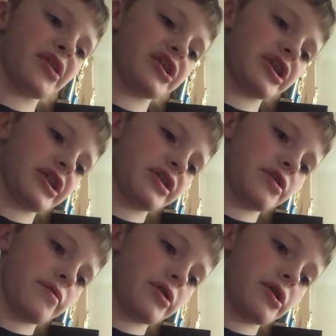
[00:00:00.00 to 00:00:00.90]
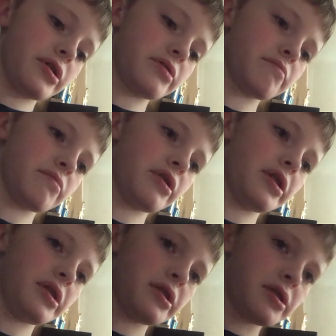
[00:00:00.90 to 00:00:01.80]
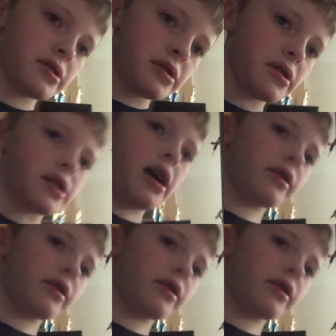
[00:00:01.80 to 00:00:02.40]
chance of going on, but I don't